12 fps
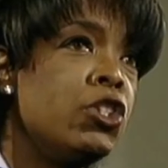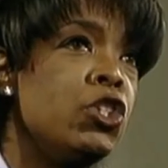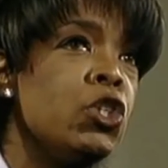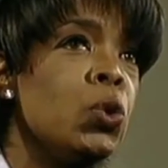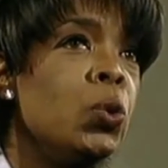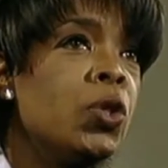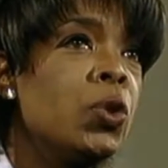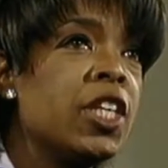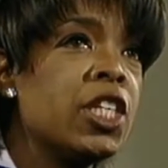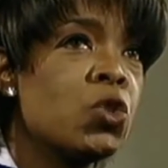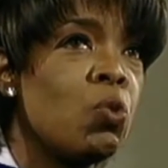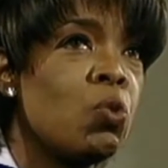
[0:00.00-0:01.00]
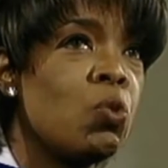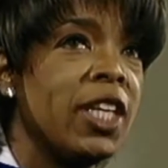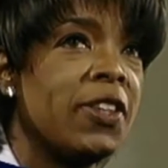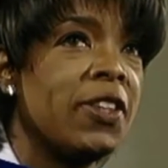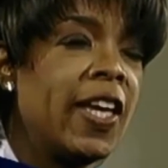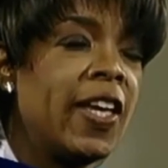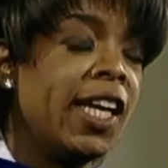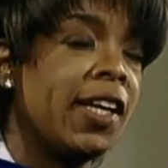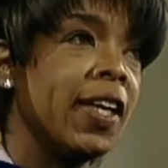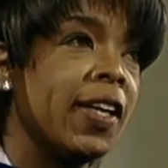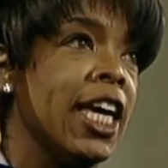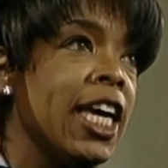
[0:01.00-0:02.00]
to do this one
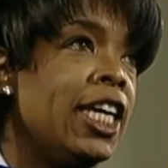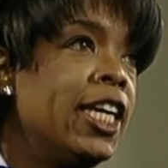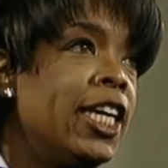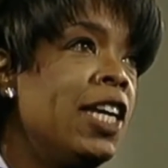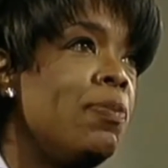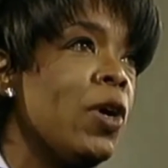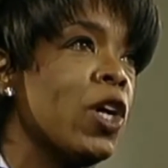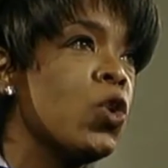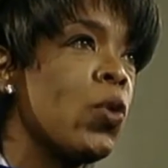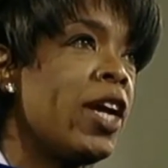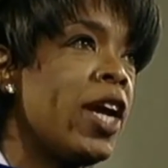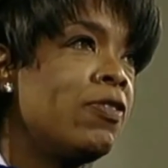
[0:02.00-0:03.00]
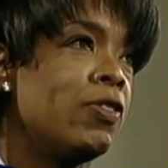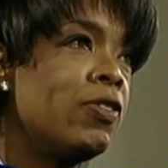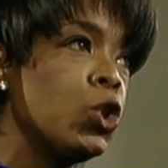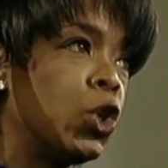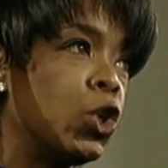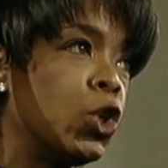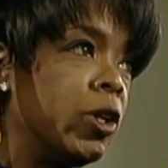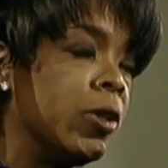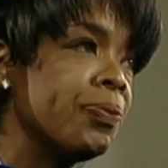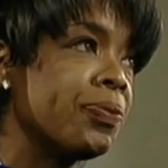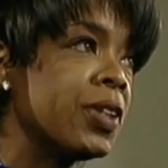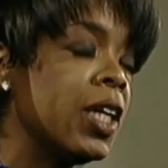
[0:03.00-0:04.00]
thing. Keep a grateful
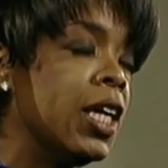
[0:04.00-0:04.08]
journal.